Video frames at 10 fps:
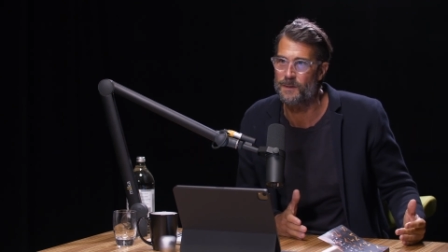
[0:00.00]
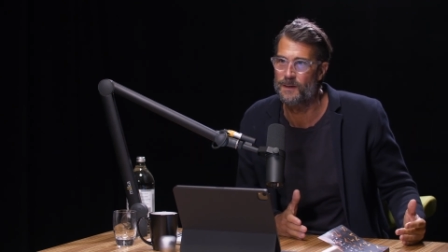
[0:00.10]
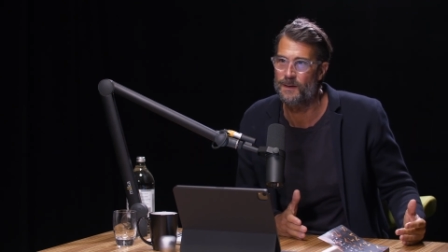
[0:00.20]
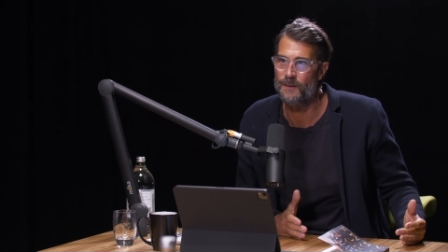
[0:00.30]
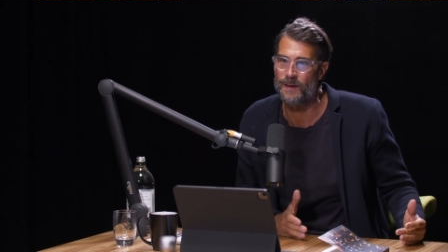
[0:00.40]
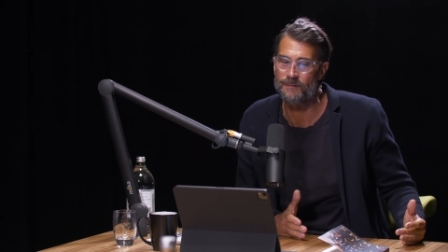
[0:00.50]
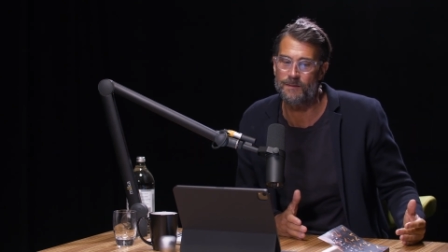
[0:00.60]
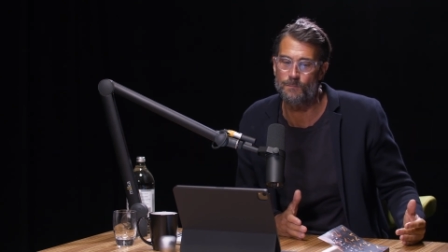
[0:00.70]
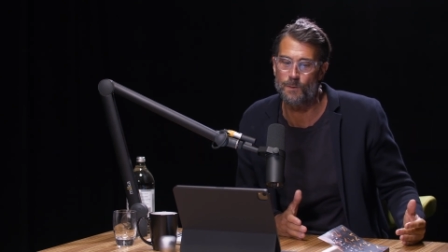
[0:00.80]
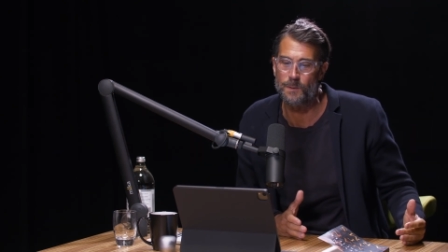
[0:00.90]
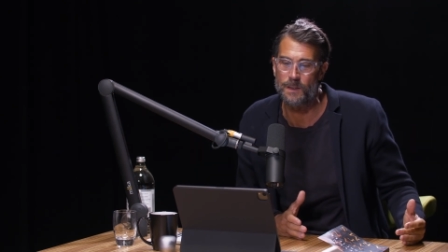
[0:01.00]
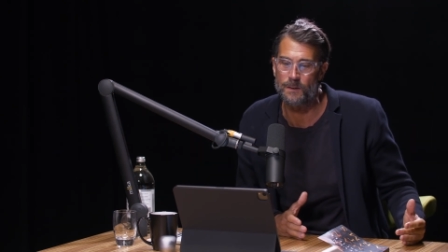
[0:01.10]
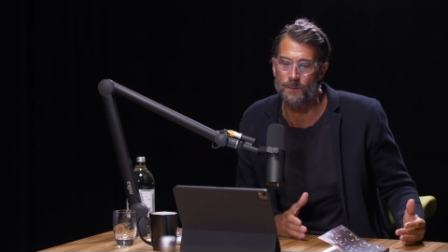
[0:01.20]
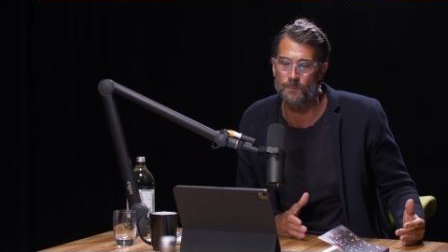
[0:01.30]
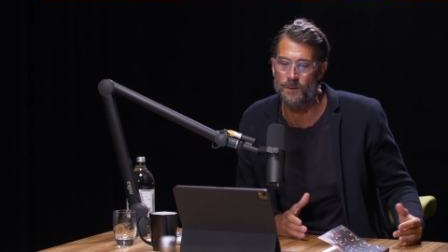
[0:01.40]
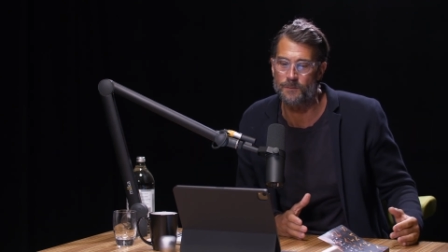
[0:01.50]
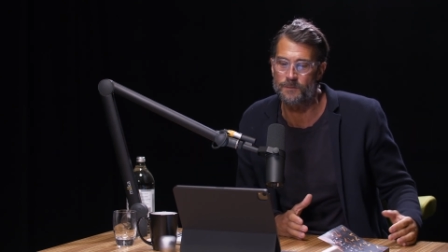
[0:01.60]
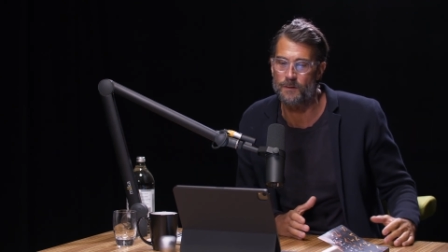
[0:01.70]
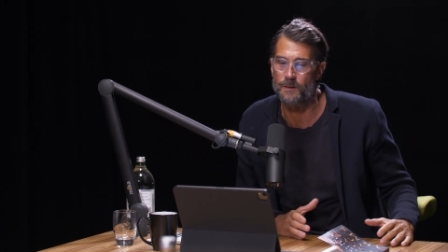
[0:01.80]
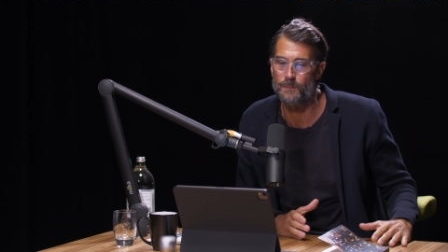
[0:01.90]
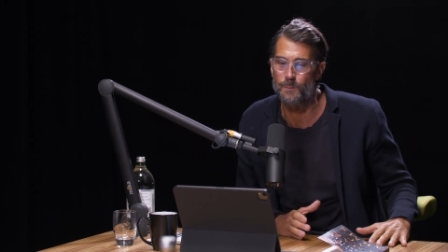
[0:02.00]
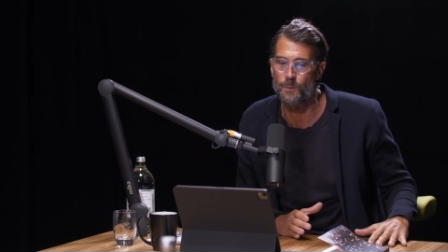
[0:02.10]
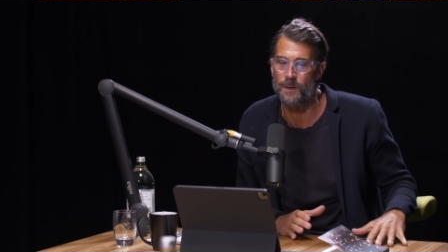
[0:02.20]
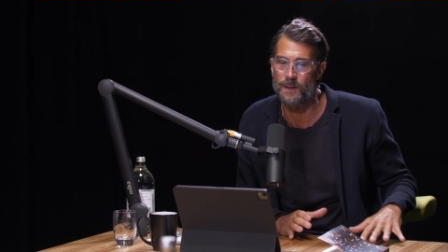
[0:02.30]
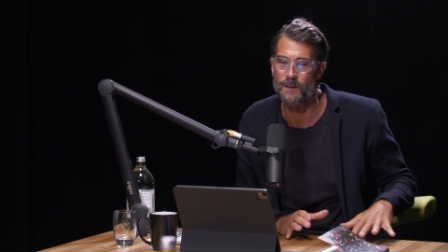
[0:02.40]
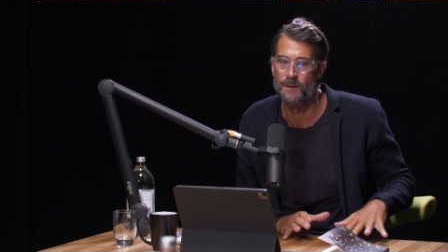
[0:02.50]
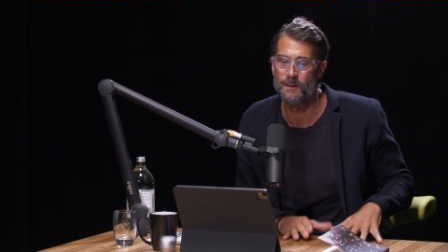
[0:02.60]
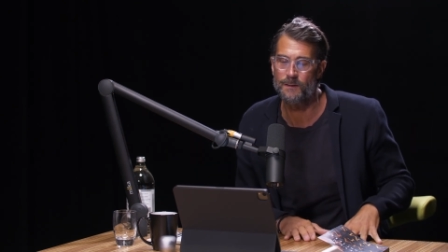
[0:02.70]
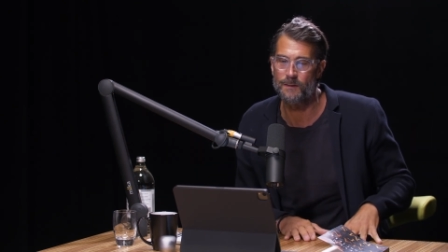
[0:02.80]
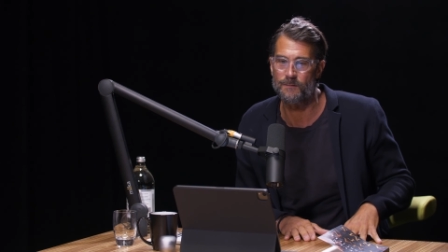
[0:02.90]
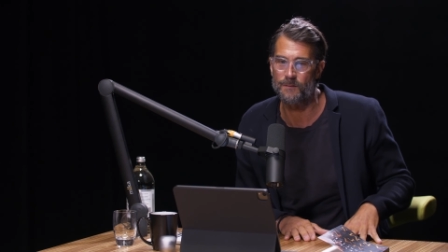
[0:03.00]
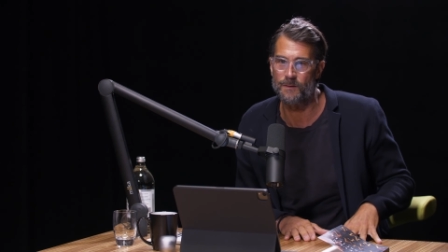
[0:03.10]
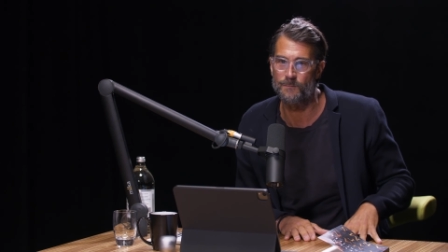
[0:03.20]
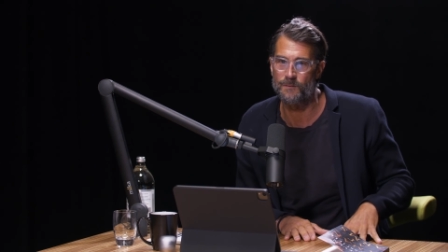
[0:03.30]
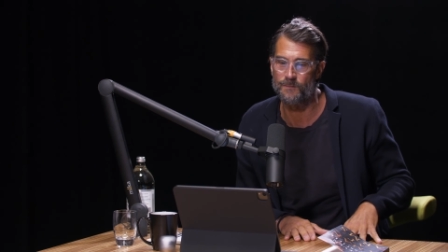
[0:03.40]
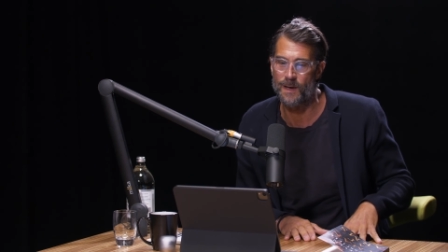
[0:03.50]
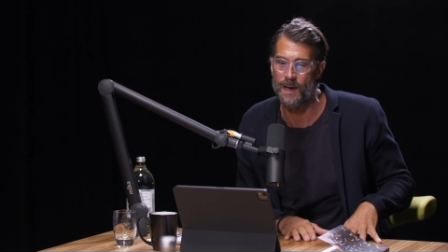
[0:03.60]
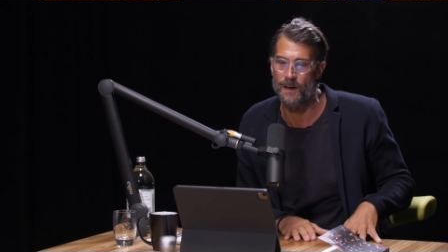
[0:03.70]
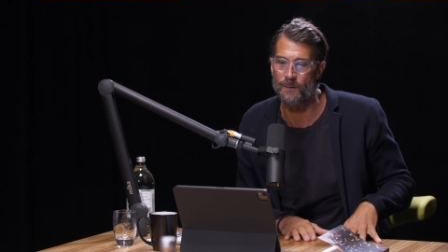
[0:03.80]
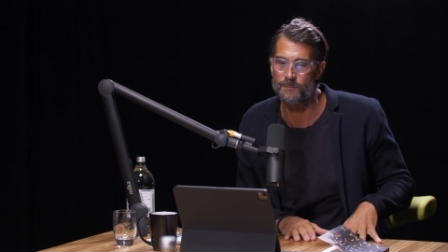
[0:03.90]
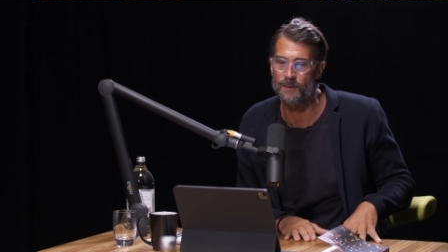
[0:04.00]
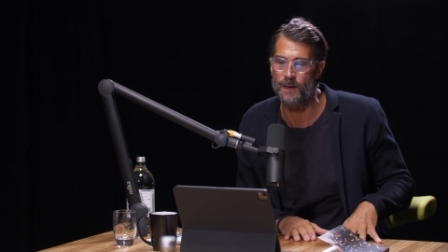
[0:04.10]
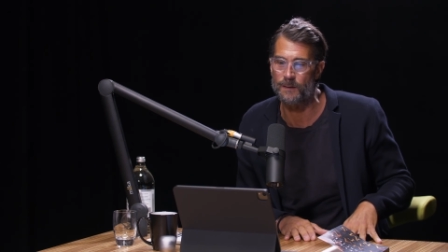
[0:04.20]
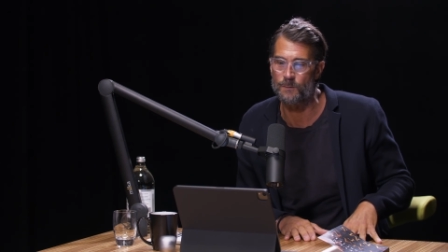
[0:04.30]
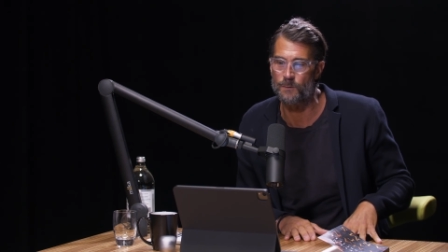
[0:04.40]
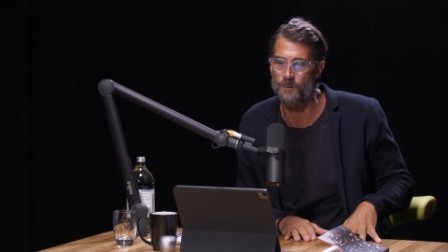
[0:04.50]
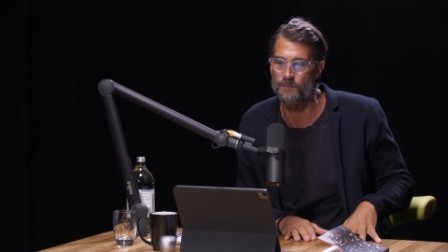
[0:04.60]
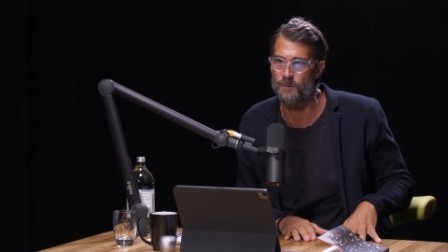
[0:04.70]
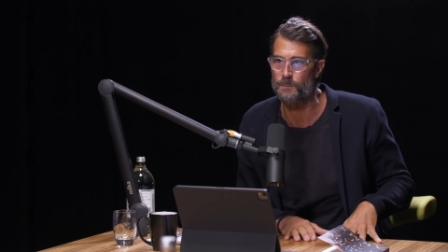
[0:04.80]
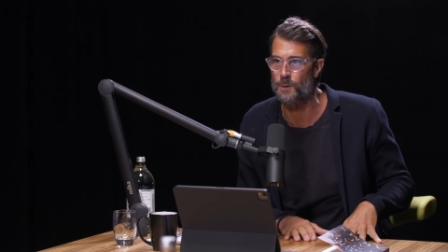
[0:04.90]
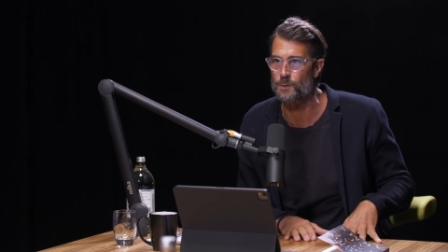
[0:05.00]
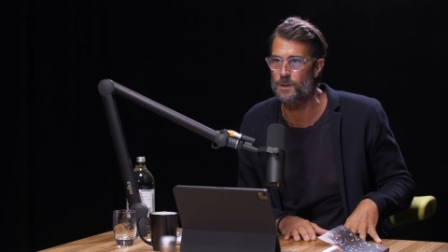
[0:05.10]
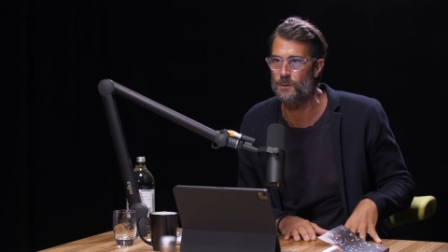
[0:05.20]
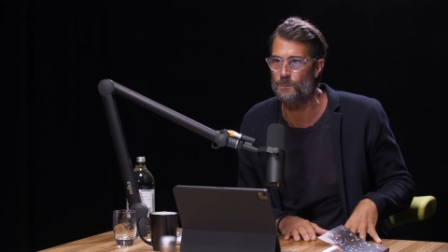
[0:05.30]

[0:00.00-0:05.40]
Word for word: Yeah. And that seemed to be a real turning point in terms of how Tiger was approaching